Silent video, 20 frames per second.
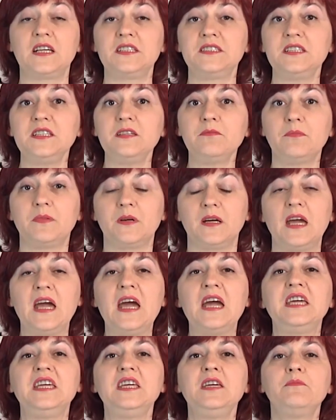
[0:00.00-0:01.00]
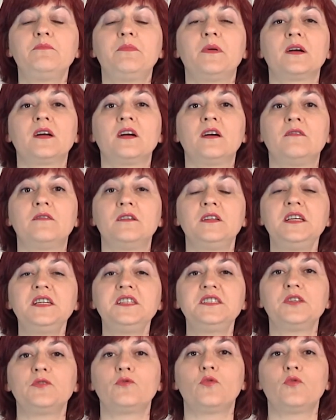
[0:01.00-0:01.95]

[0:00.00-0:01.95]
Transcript: and I will tell you